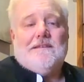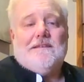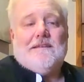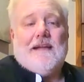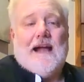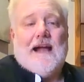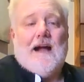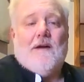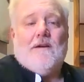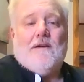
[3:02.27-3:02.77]

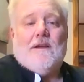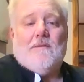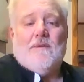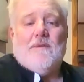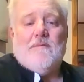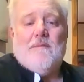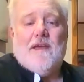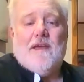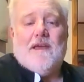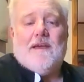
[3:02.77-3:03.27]
how can
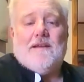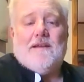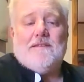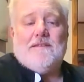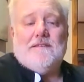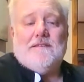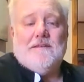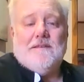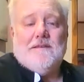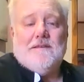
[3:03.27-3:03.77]
we make
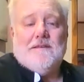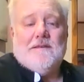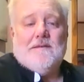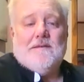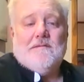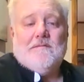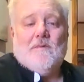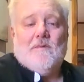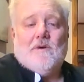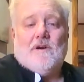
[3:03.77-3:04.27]
it
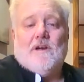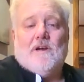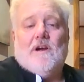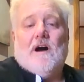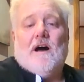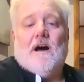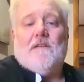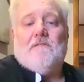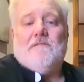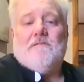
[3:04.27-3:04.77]
more
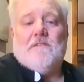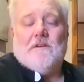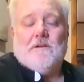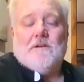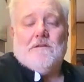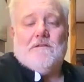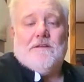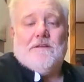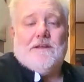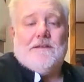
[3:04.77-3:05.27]
God
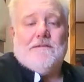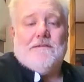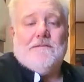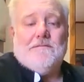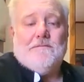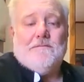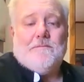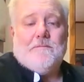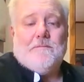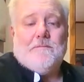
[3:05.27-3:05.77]
filled than
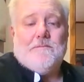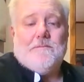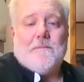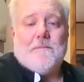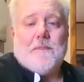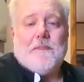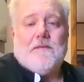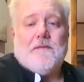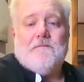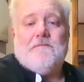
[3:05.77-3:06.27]

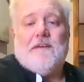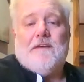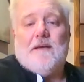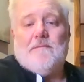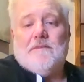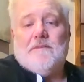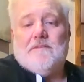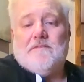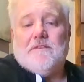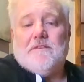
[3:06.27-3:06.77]

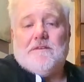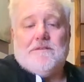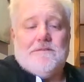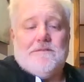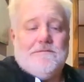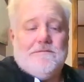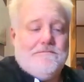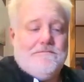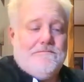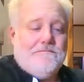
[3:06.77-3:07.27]
family filled?
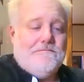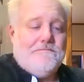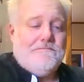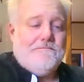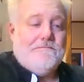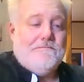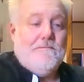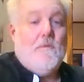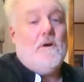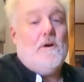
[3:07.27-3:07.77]

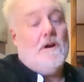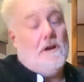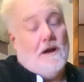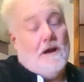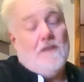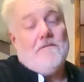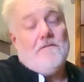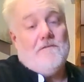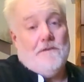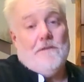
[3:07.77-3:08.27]
More
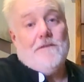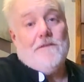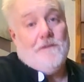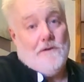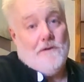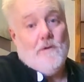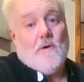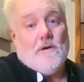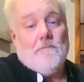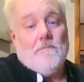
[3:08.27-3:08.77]
God filled
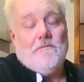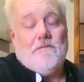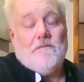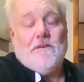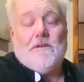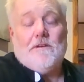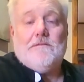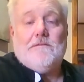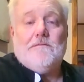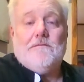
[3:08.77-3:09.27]
than norm
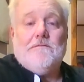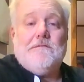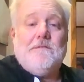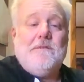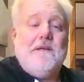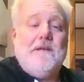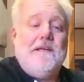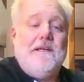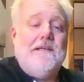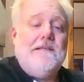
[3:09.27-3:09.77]
filled for
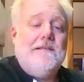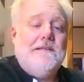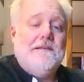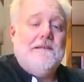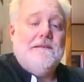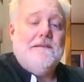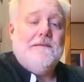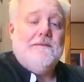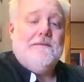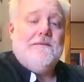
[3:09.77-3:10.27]
me?
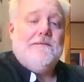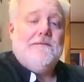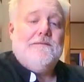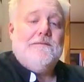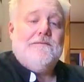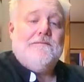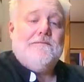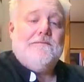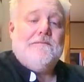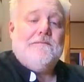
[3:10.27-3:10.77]

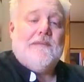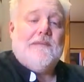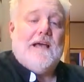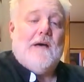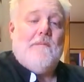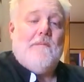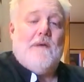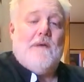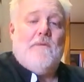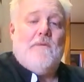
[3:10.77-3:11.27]

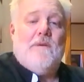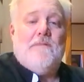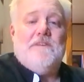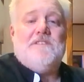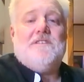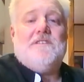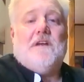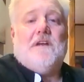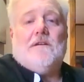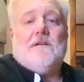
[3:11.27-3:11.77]
How might we be
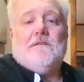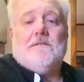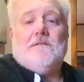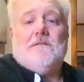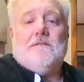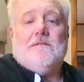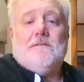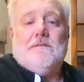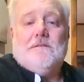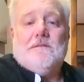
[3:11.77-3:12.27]

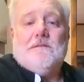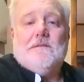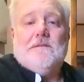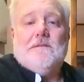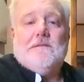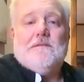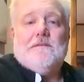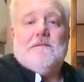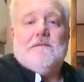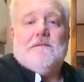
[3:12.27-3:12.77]
startled
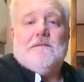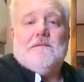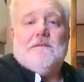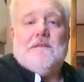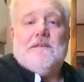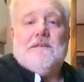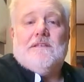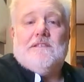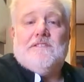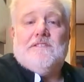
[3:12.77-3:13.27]

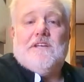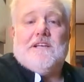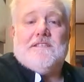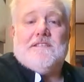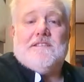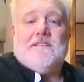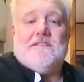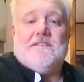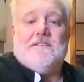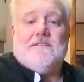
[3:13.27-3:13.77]
into
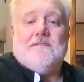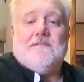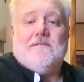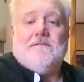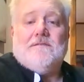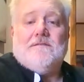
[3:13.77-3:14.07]
justice?